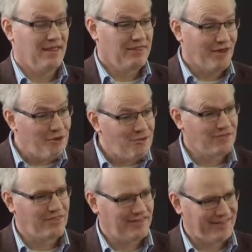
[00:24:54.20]

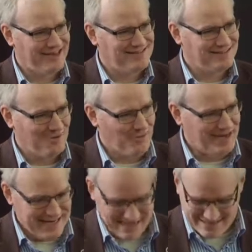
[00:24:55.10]
Those are the things that
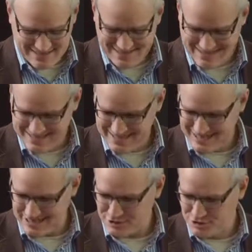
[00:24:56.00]
we need to
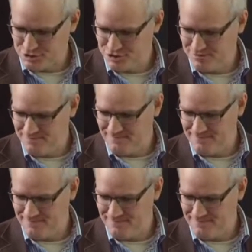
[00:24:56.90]
teach.